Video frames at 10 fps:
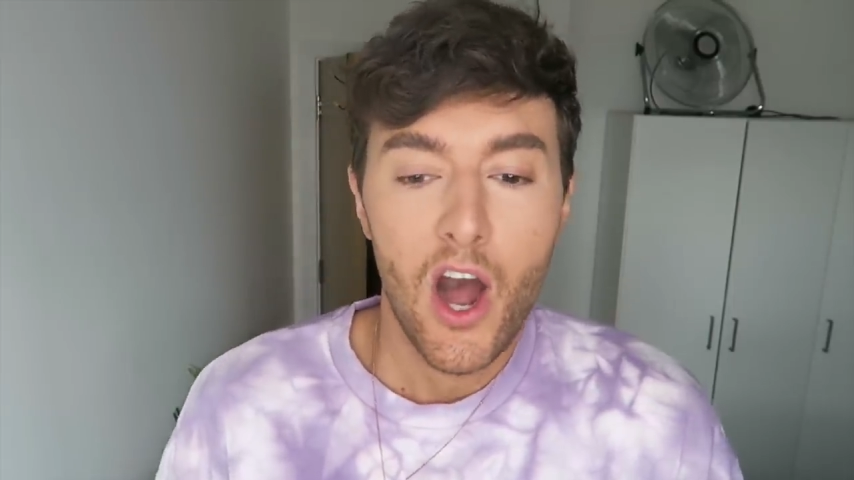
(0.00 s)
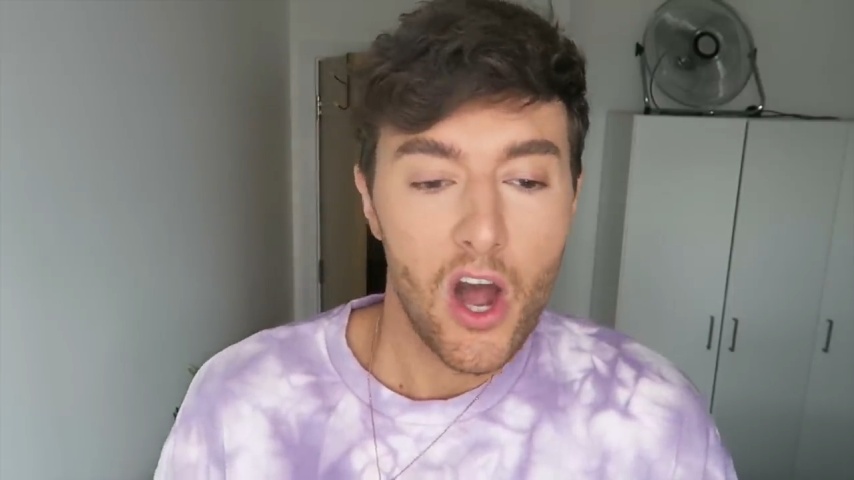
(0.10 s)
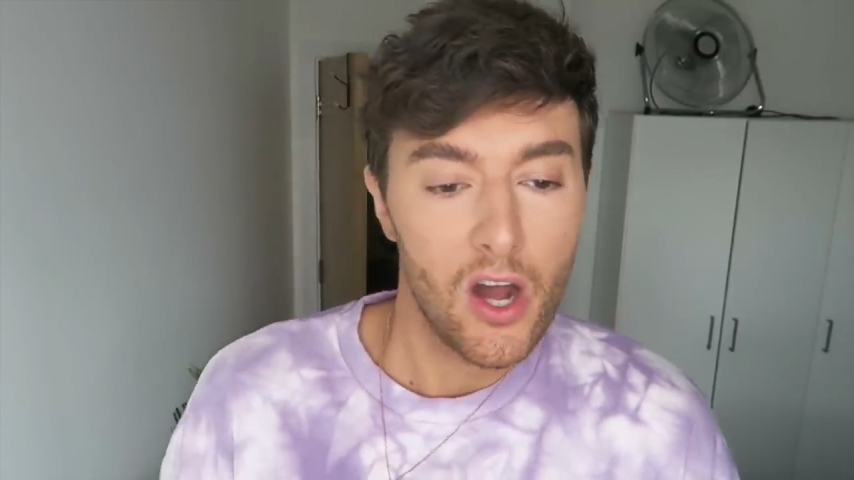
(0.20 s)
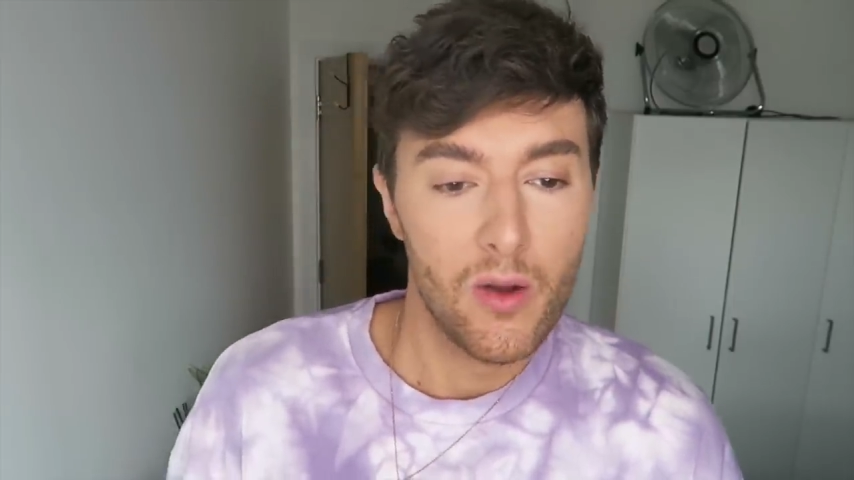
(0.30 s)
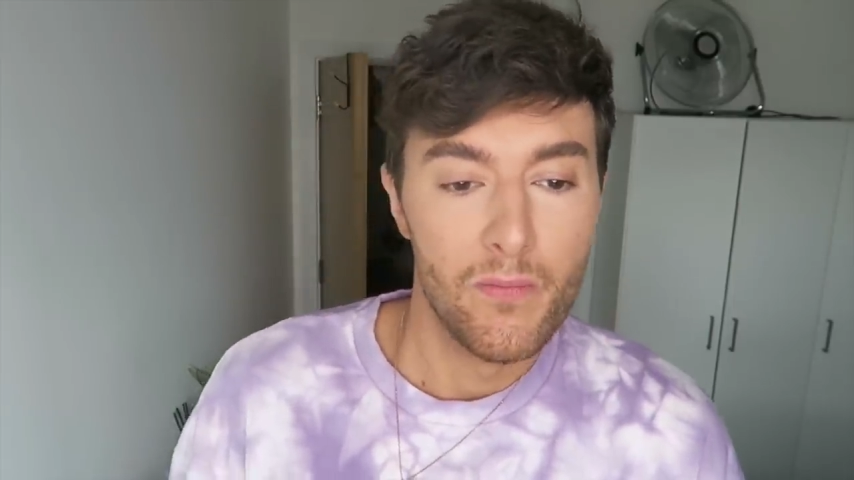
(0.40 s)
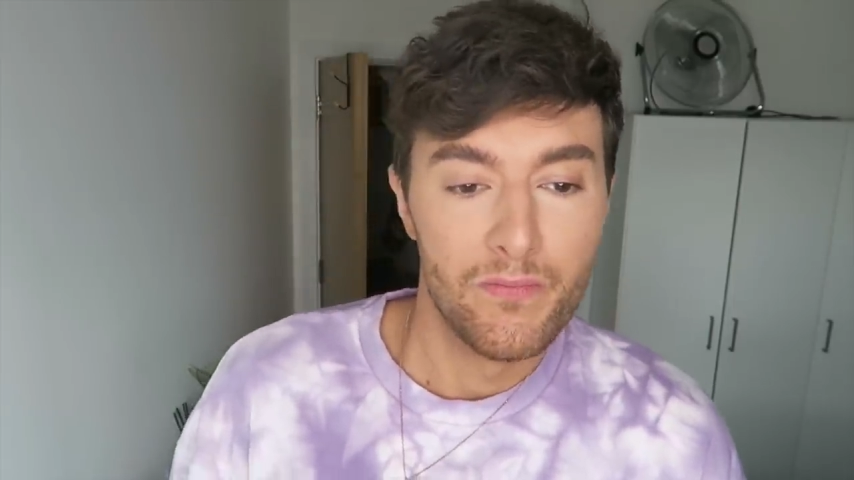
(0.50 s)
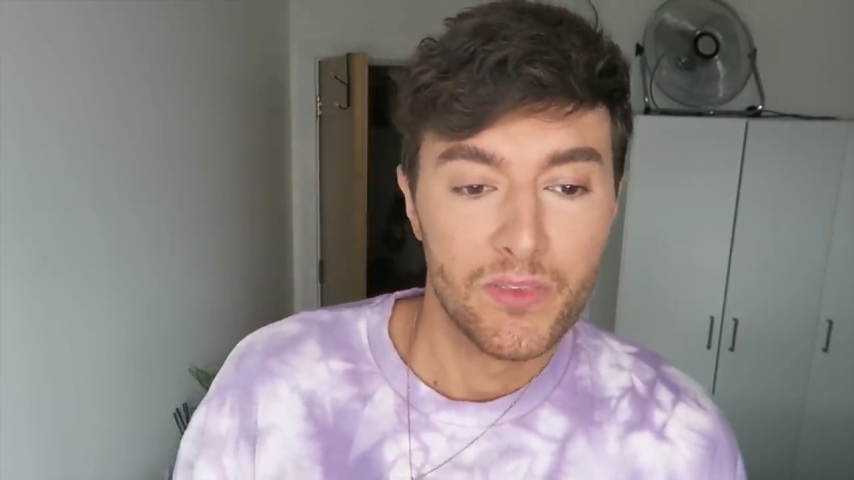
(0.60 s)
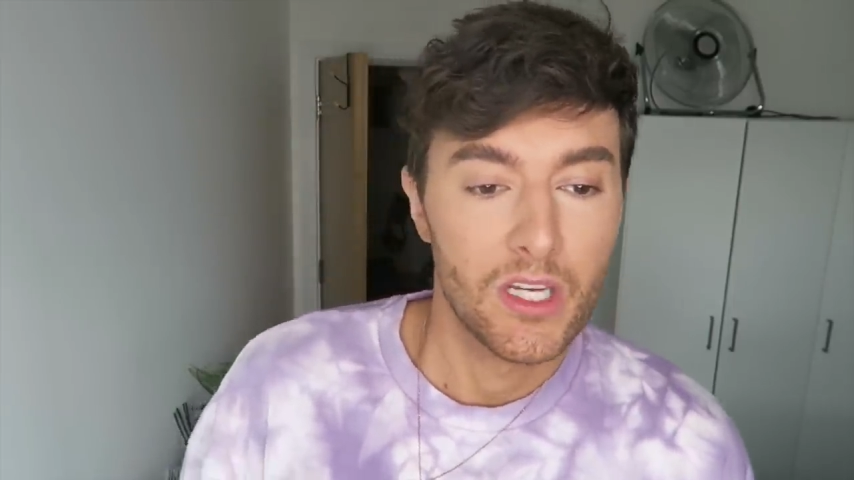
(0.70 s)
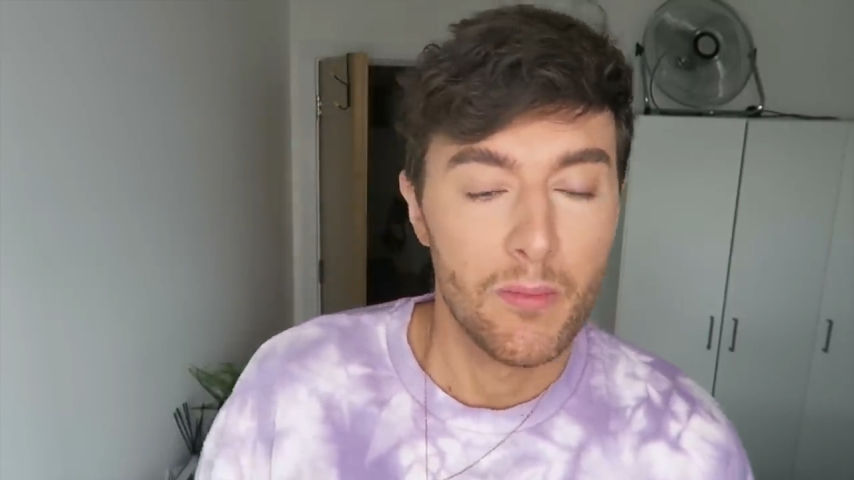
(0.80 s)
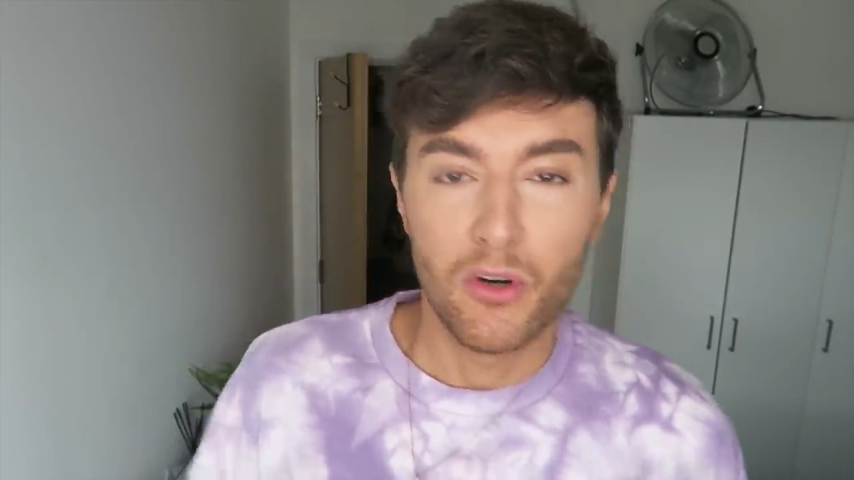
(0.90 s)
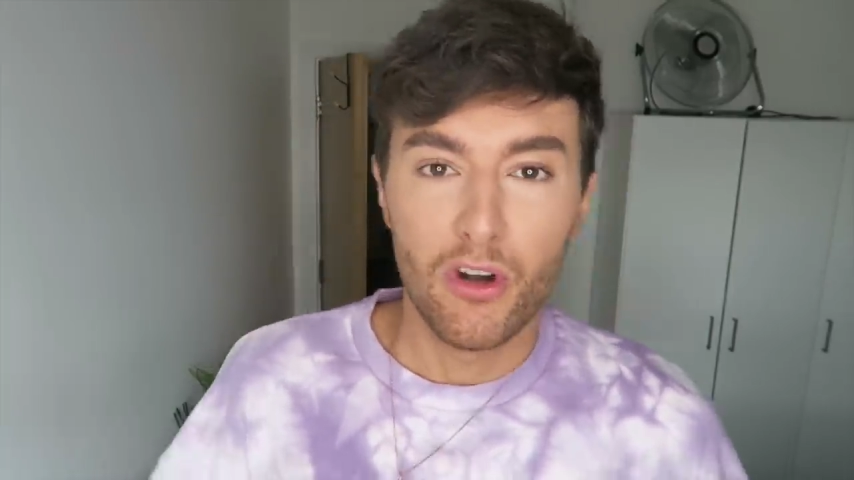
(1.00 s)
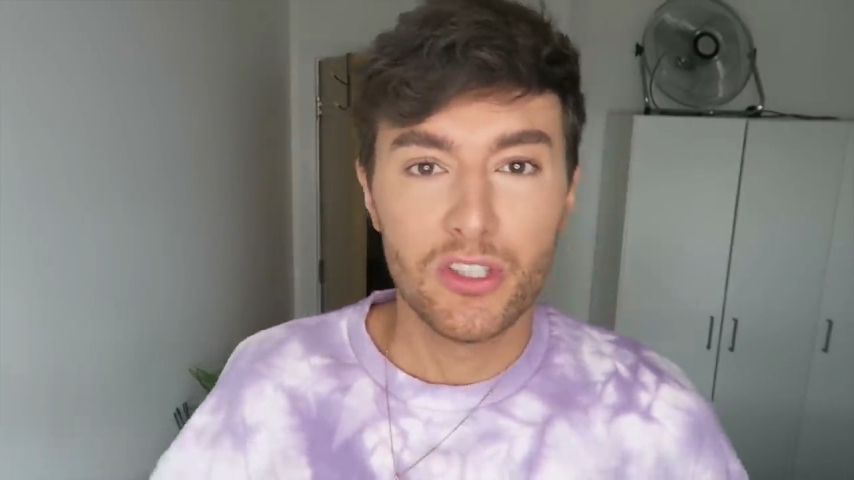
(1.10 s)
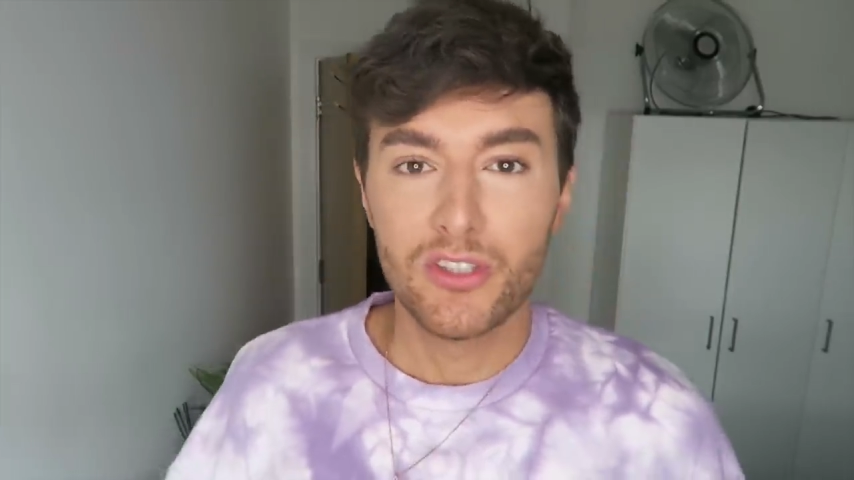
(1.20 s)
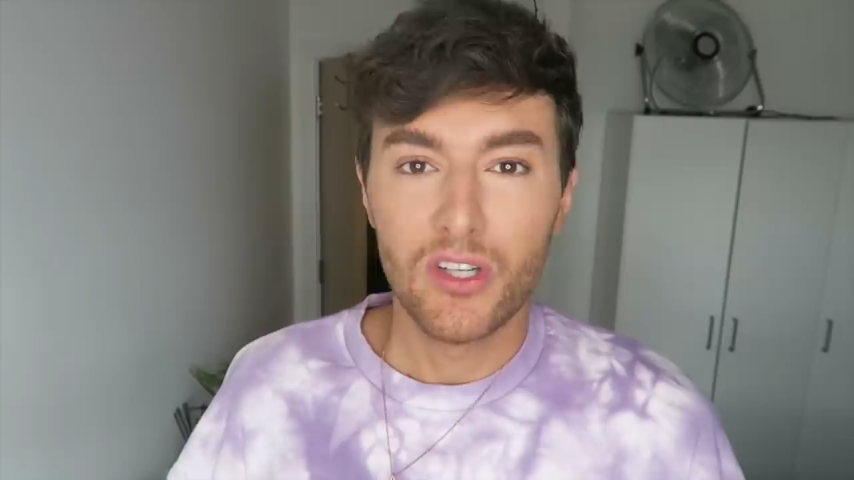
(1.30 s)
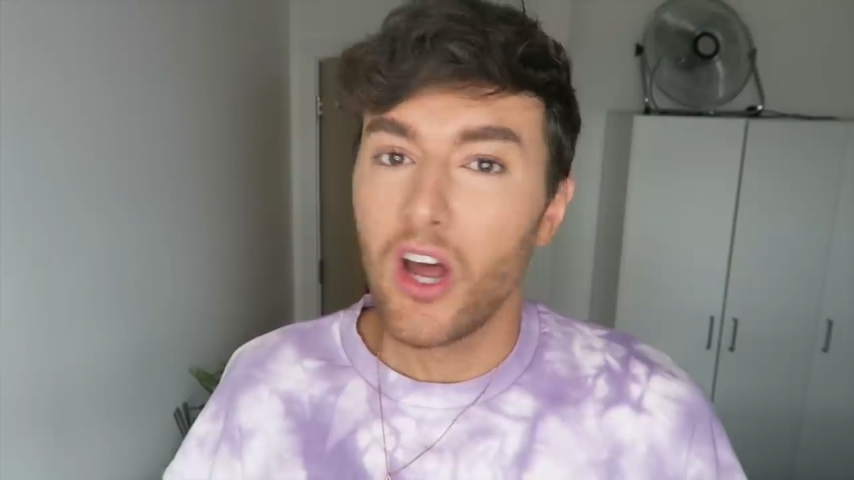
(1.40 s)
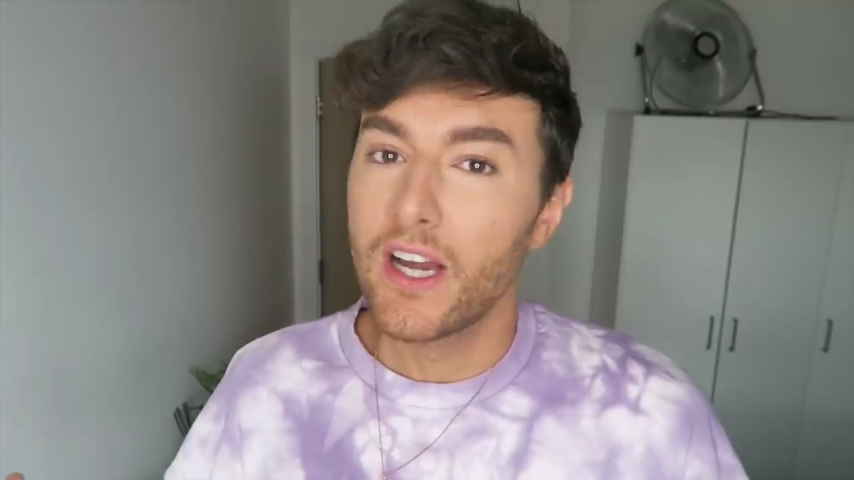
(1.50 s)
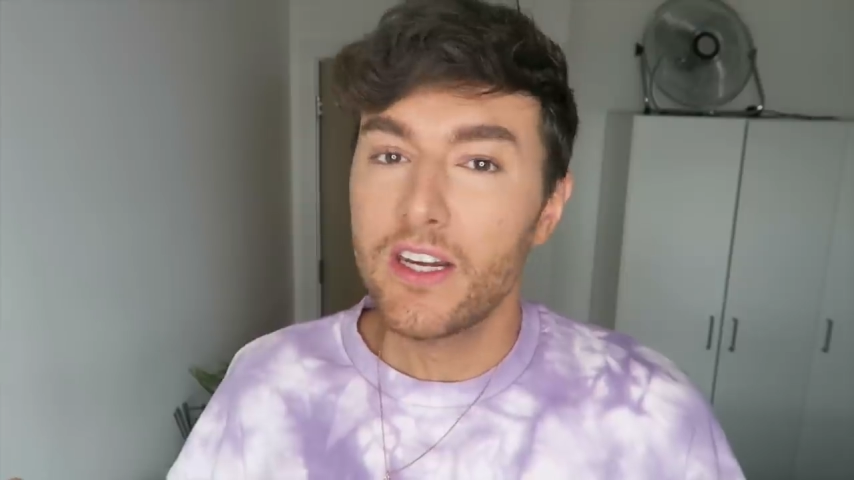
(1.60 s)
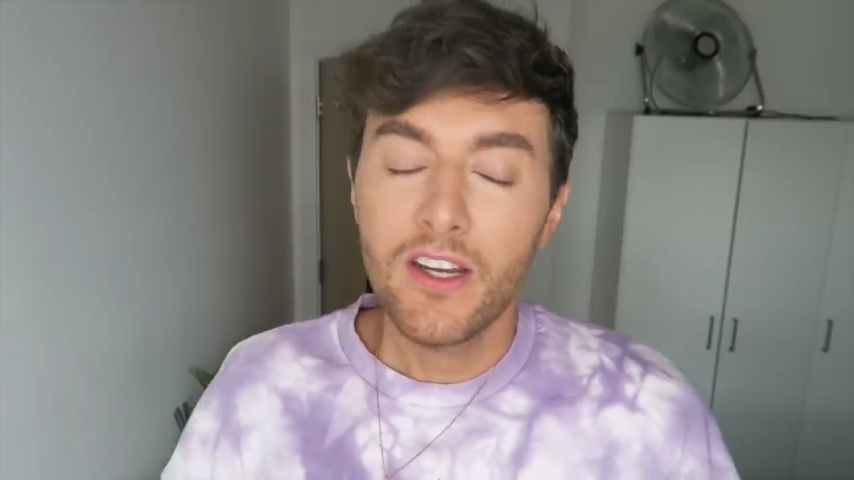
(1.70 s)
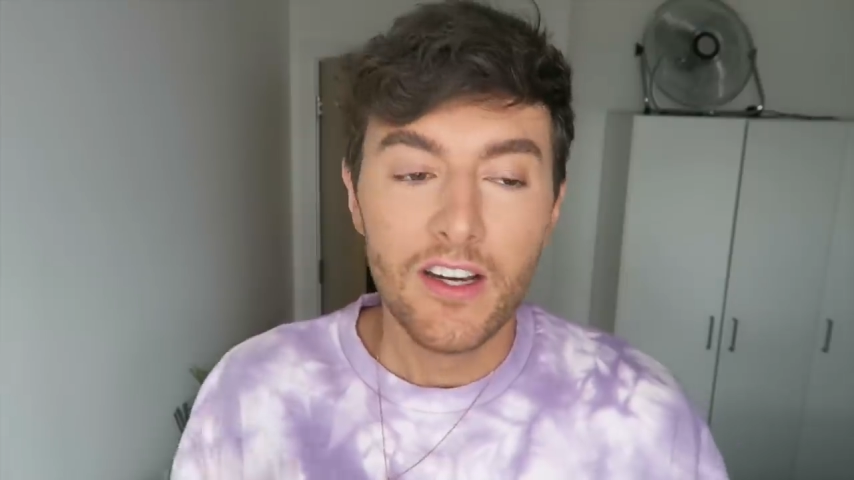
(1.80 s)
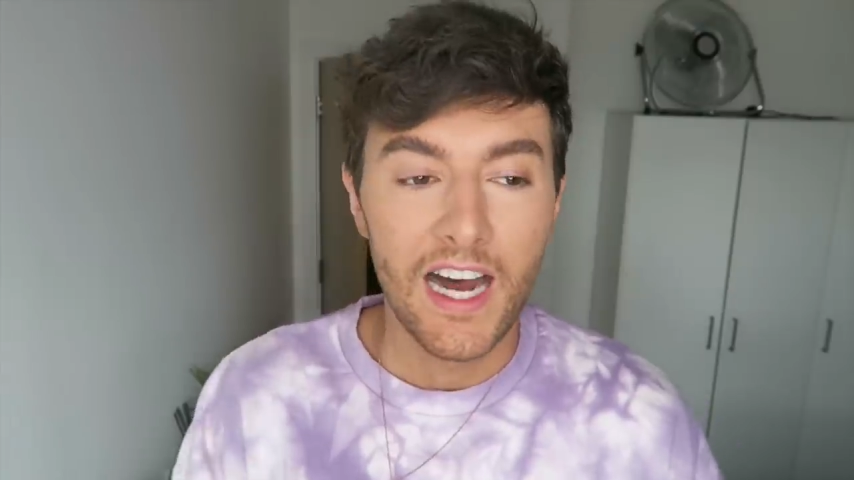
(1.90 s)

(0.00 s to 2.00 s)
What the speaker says: come across online.